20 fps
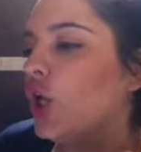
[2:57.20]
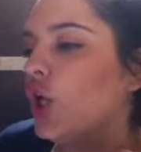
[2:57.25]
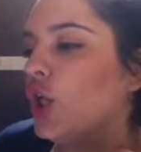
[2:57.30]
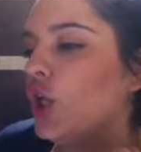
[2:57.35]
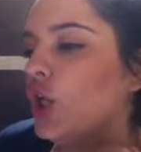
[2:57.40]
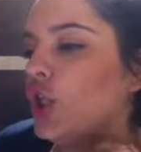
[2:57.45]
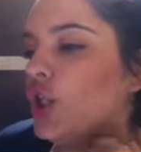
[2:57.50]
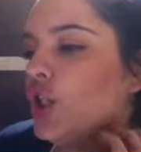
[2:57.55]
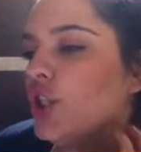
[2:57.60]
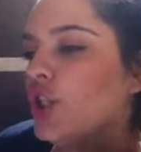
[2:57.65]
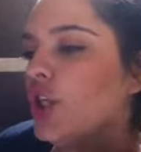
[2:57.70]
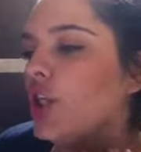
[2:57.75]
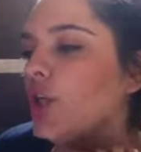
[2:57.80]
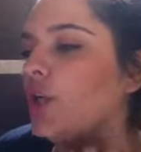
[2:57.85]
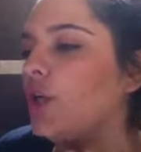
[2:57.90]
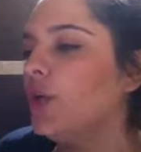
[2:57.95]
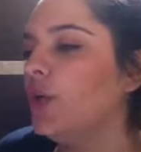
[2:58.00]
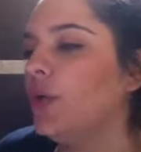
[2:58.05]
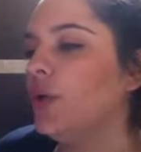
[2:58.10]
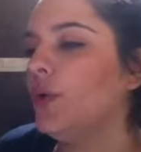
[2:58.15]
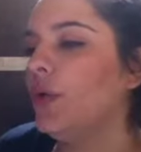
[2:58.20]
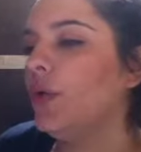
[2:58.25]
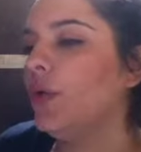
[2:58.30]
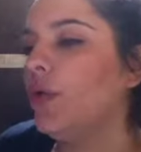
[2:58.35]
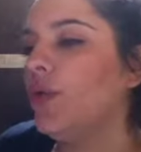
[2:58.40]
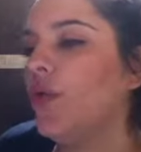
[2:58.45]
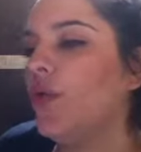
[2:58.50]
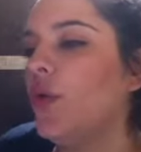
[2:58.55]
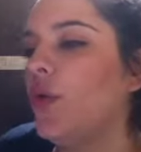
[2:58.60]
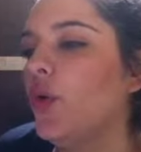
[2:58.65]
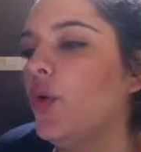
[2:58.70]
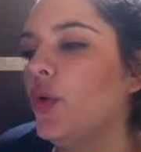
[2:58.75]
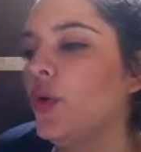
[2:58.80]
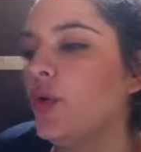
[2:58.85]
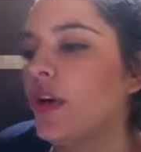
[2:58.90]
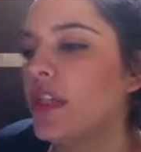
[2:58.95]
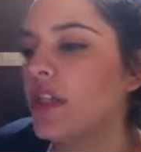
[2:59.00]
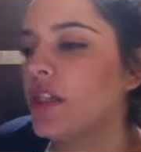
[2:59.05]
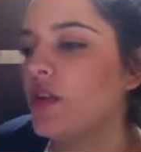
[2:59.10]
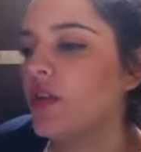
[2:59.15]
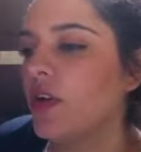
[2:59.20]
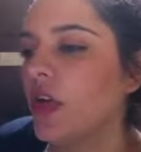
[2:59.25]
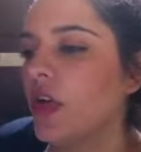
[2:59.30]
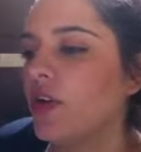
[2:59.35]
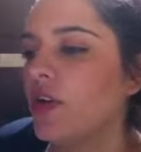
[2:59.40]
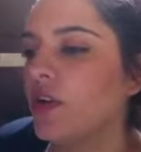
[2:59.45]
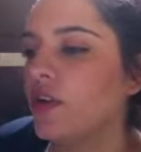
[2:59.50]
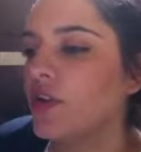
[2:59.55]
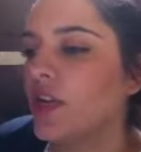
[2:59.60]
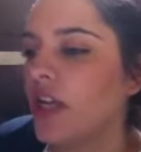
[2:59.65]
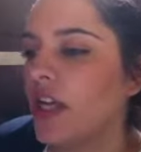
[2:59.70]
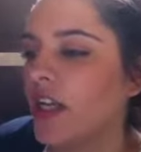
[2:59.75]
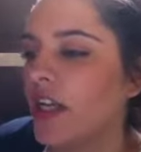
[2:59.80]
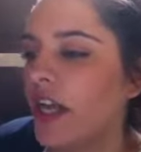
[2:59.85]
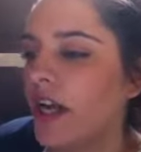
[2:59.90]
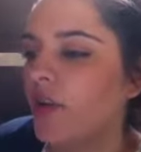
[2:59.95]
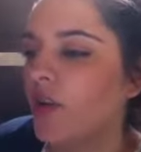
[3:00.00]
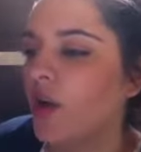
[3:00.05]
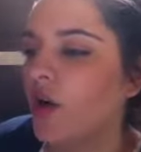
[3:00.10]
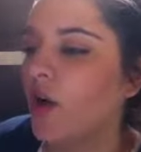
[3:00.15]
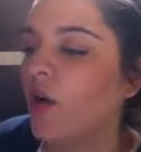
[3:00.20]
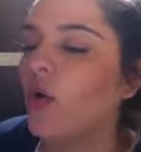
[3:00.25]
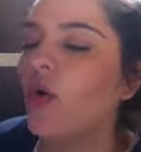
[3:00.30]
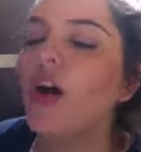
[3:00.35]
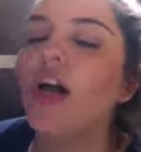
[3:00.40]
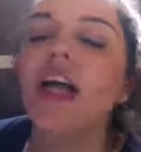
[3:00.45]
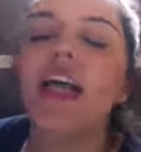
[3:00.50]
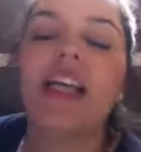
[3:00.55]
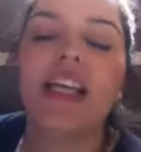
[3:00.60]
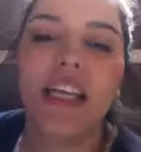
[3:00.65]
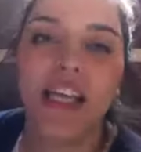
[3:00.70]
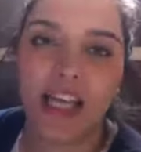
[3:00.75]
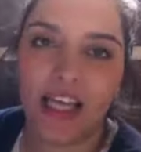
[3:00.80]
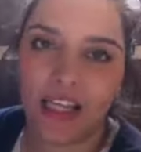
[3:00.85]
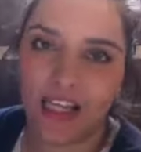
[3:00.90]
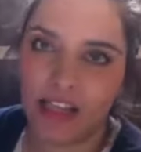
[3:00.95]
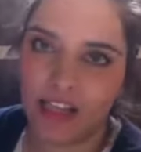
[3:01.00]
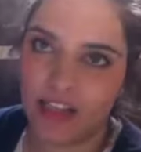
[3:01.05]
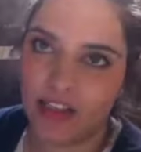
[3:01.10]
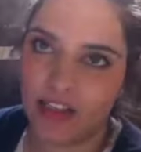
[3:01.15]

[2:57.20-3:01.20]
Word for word: Could you go for the rest of your life without drinking any alcohol? Yeah.